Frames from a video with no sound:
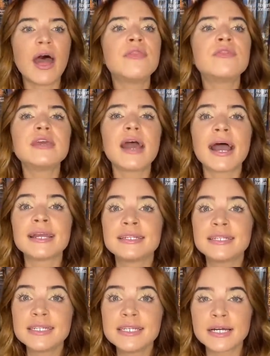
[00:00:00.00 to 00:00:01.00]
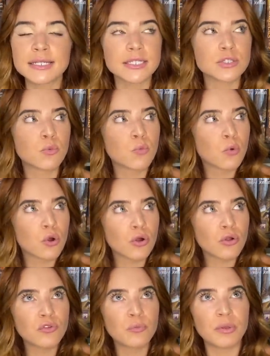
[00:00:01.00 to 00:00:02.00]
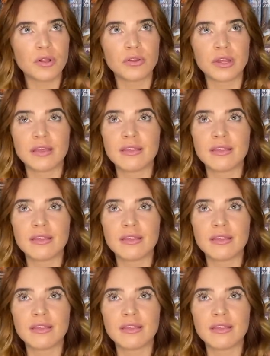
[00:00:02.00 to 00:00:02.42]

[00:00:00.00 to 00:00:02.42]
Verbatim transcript: And the ideas, the world building,